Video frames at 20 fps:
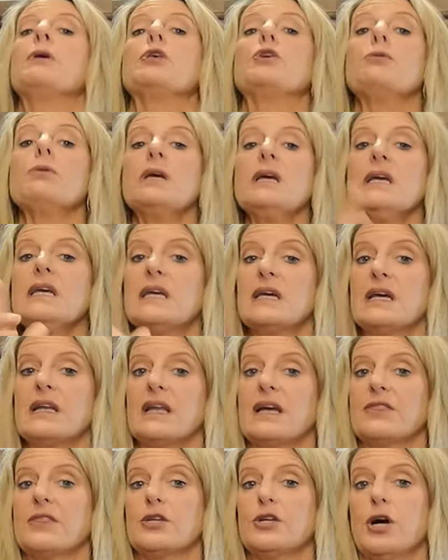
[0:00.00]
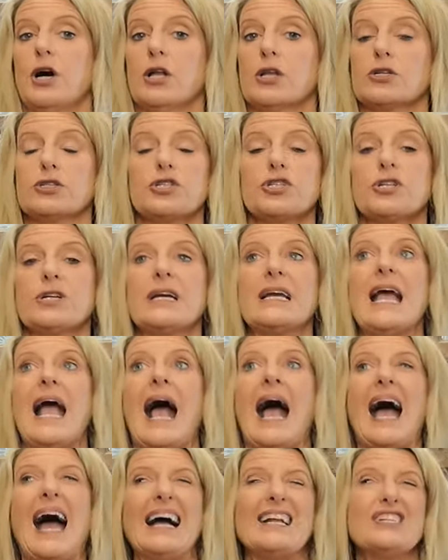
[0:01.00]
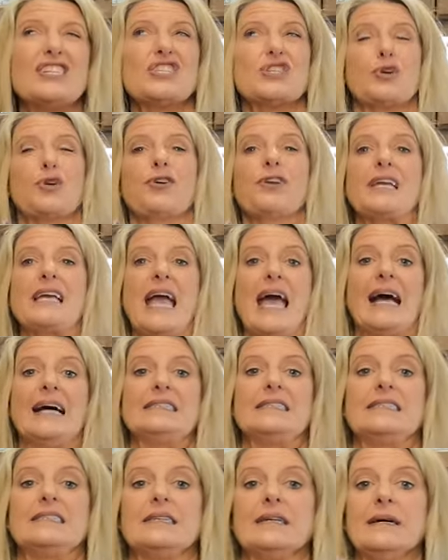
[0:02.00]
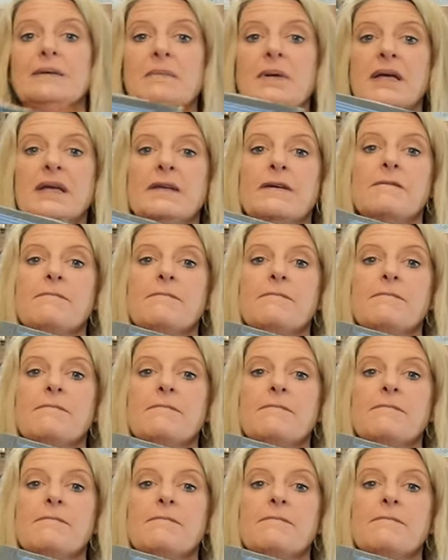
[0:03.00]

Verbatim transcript: that you can get at the Dollar Tree. I just already had some.